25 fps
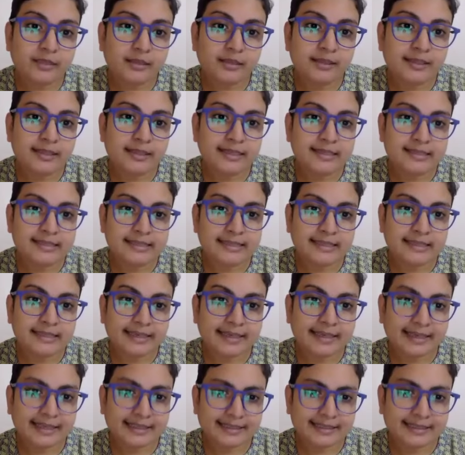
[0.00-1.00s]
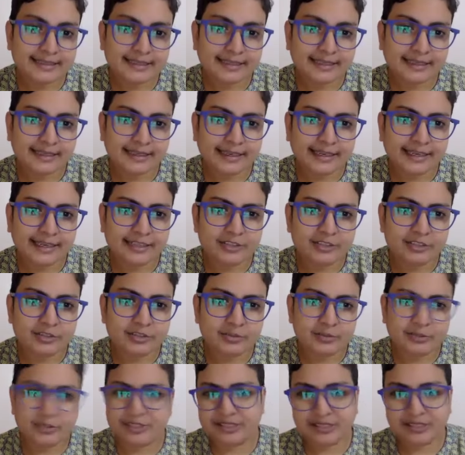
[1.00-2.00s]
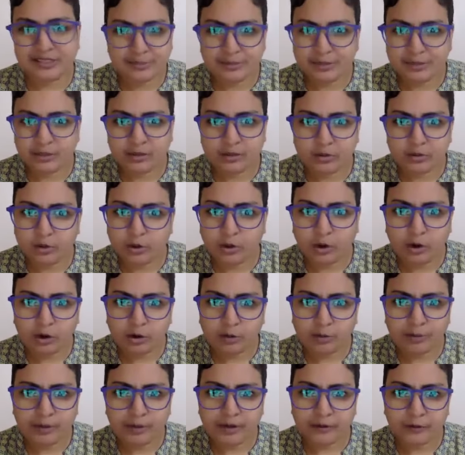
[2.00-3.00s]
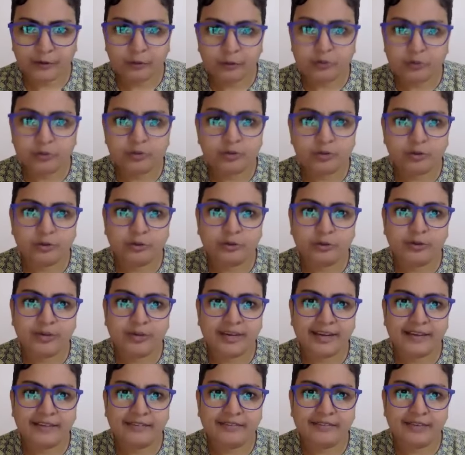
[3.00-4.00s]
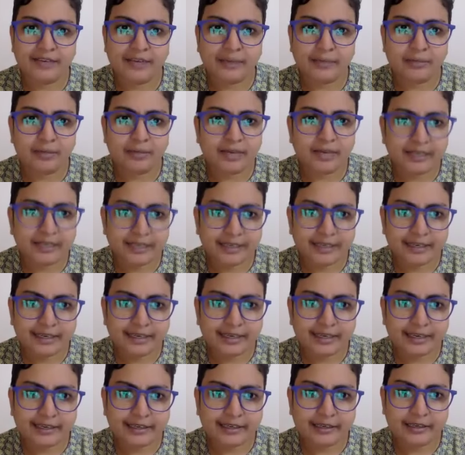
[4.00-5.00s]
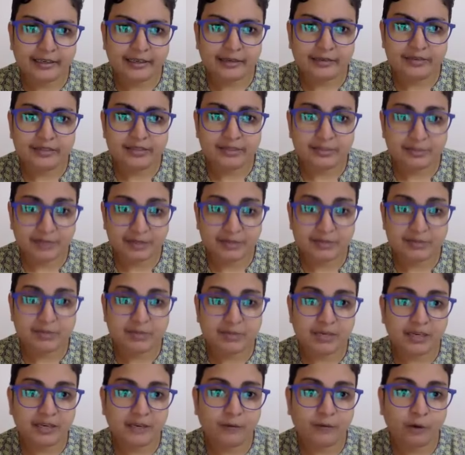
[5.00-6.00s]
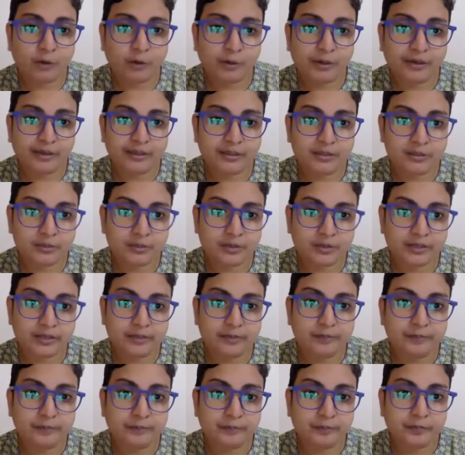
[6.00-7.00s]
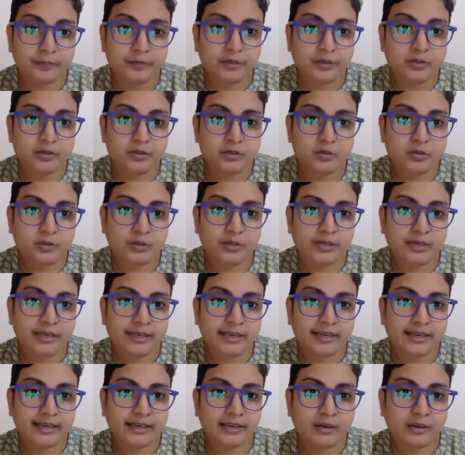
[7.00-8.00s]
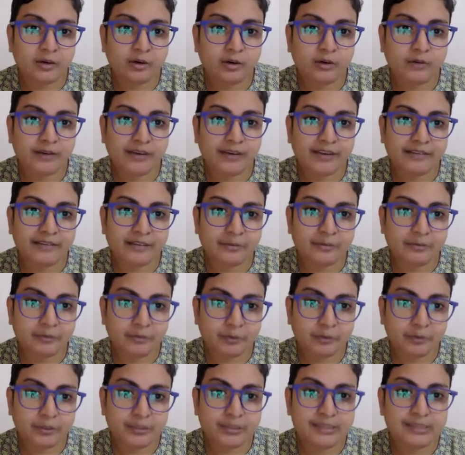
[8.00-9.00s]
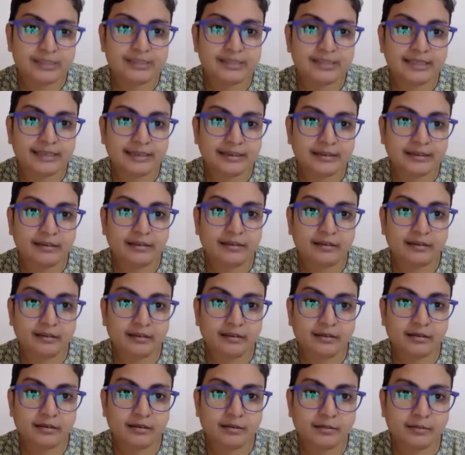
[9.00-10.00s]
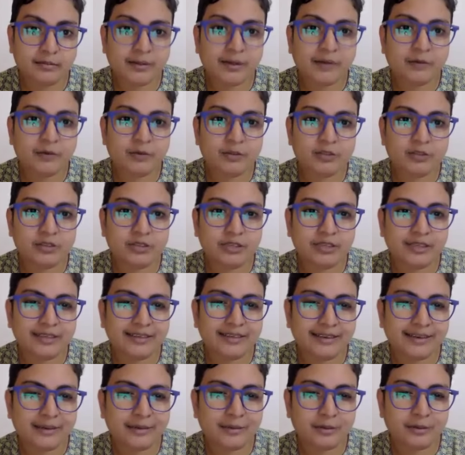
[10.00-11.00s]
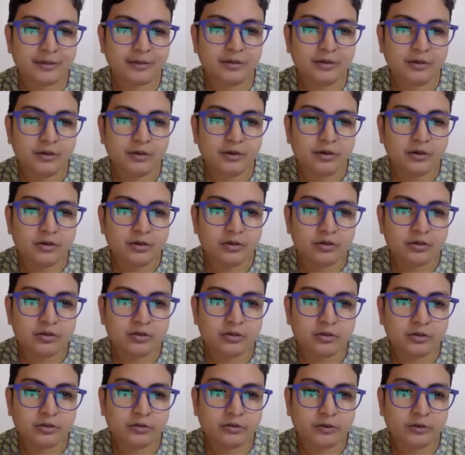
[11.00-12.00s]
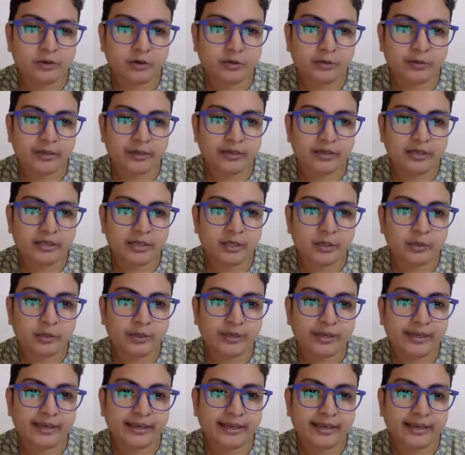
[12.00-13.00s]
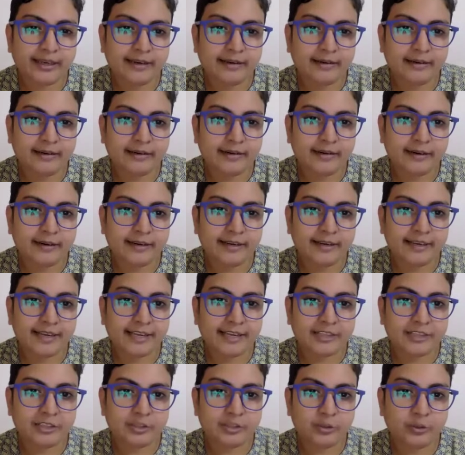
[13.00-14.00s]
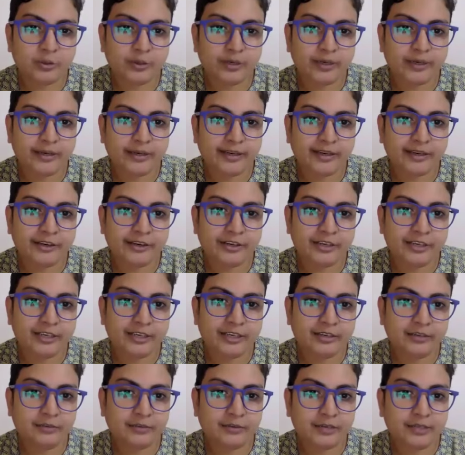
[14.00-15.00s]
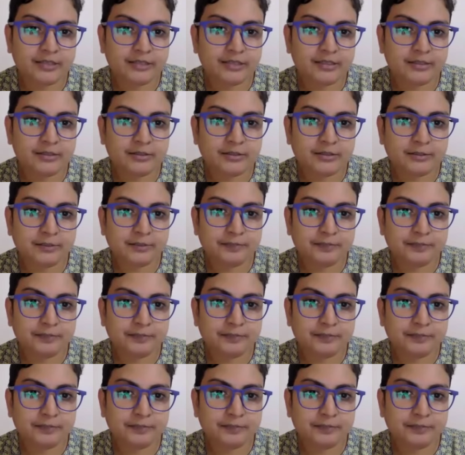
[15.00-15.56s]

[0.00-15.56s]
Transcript: things that cats can catch, which is similar to dog parvo. So you will have like bloody diarrhea, sometimes bloody vomit as well. So we'll need like a lot of IV fluids, and parvo is really terrible. So you've got to be really quick and catch it quick and treat it fast.